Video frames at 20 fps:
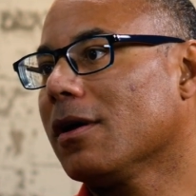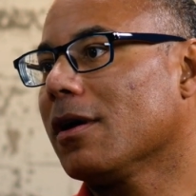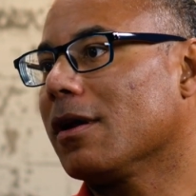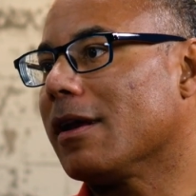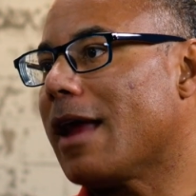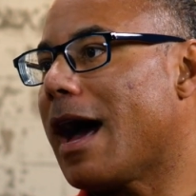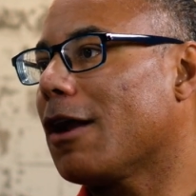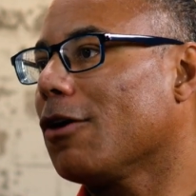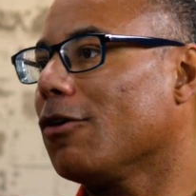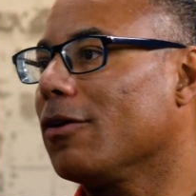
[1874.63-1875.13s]

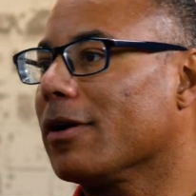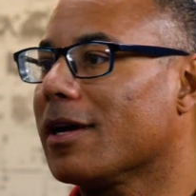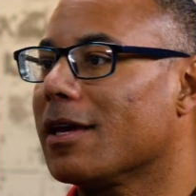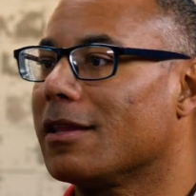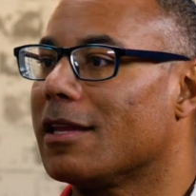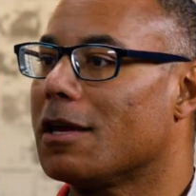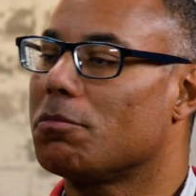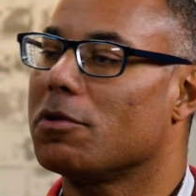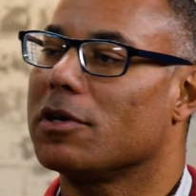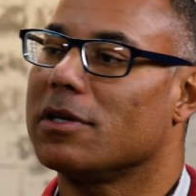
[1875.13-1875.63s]
not only can
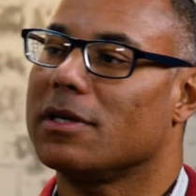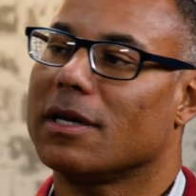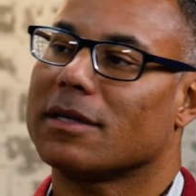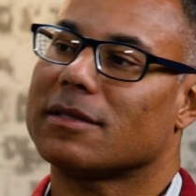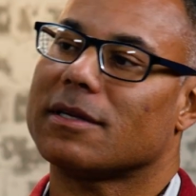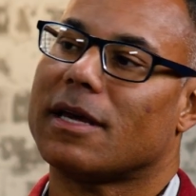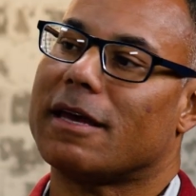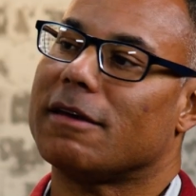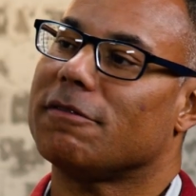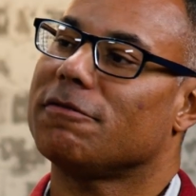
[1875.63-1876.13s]
they
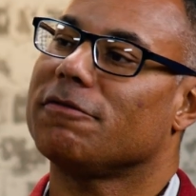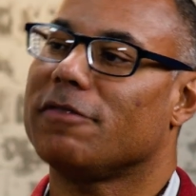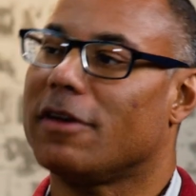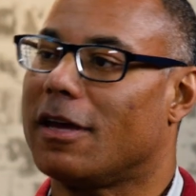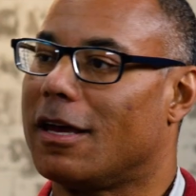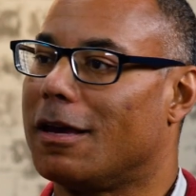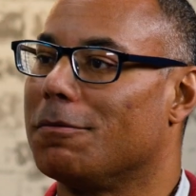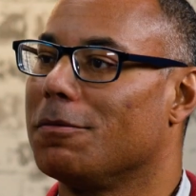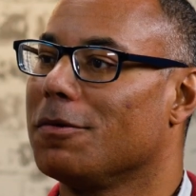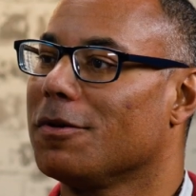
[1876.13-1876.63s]
predict
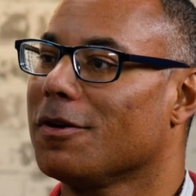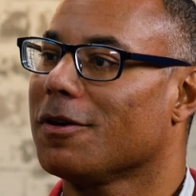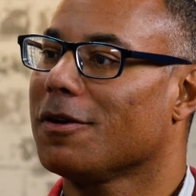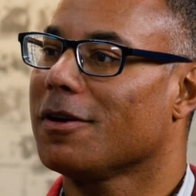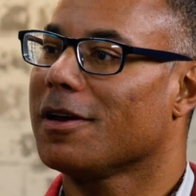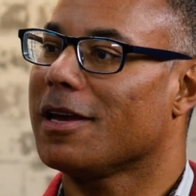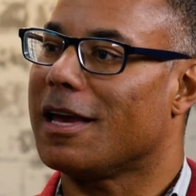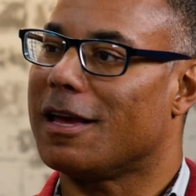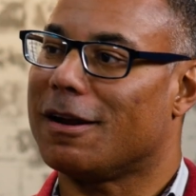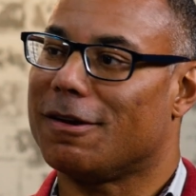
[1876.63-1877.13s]
AFib
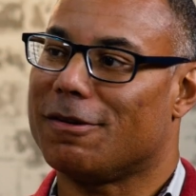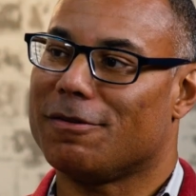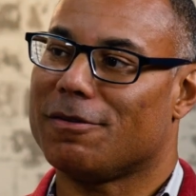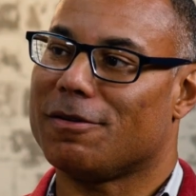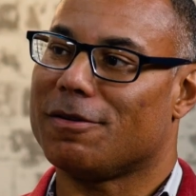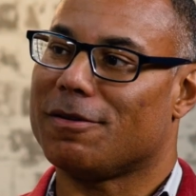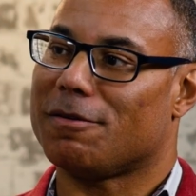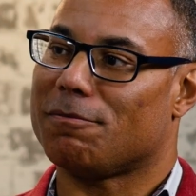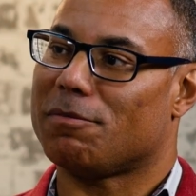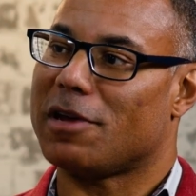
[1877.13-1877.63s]
in
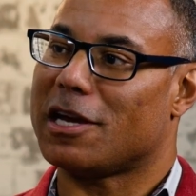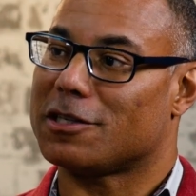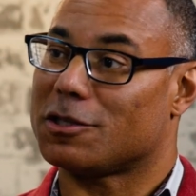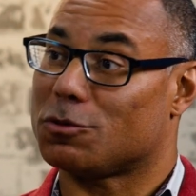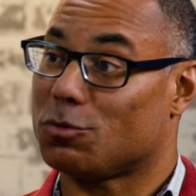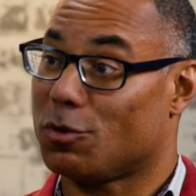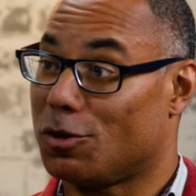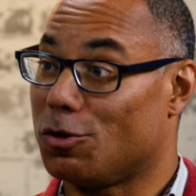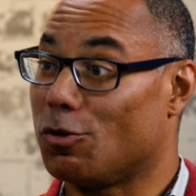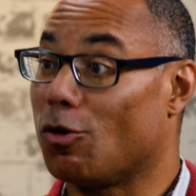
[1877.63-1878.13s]
patients
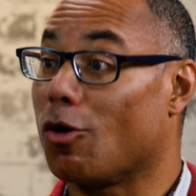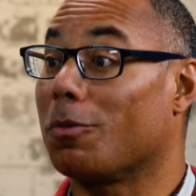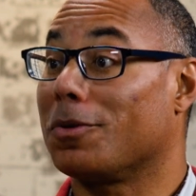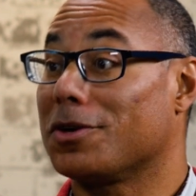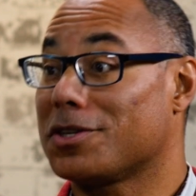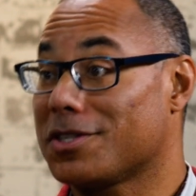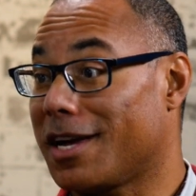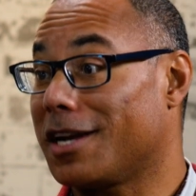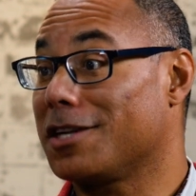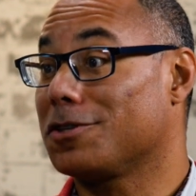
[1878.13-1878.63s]
with normal
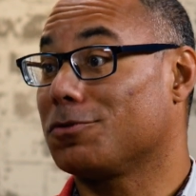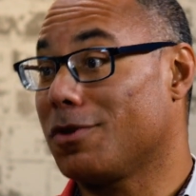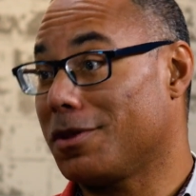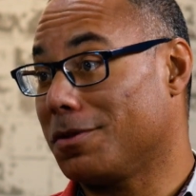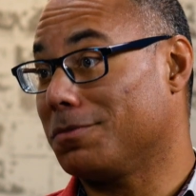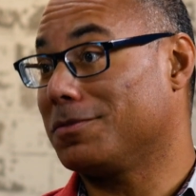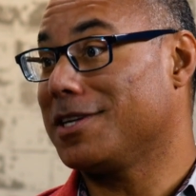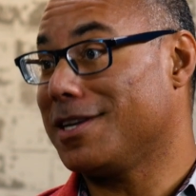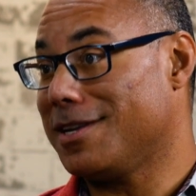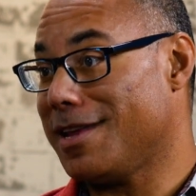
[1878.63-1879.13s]
sinus
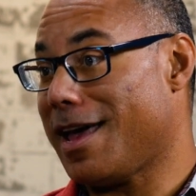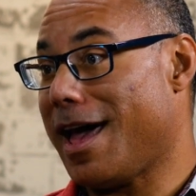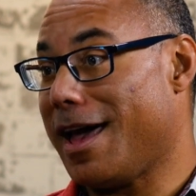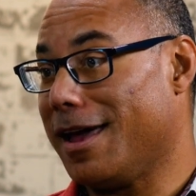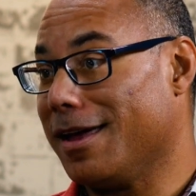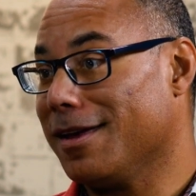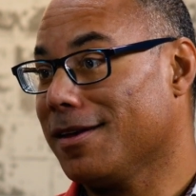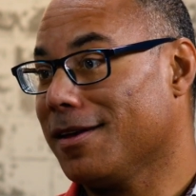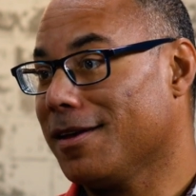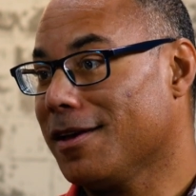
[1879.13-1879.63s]
rhythm
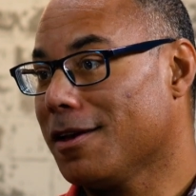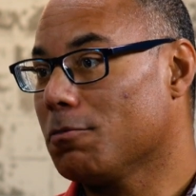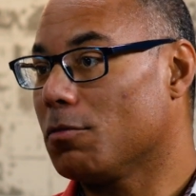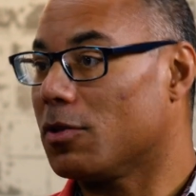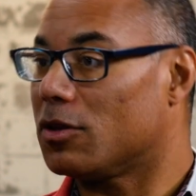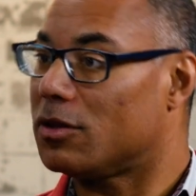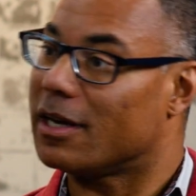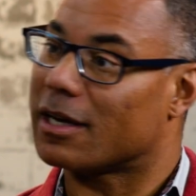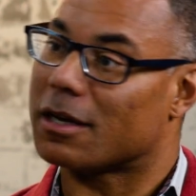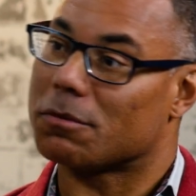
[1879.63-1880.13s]
today,
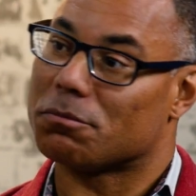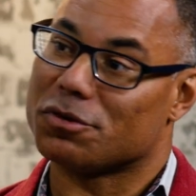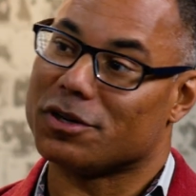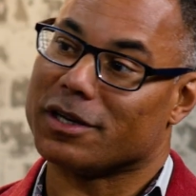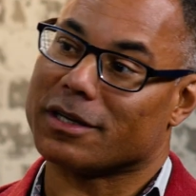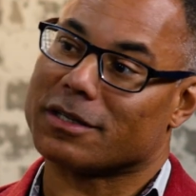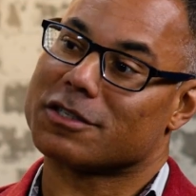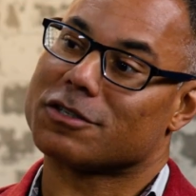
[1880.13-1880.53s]
but they can predict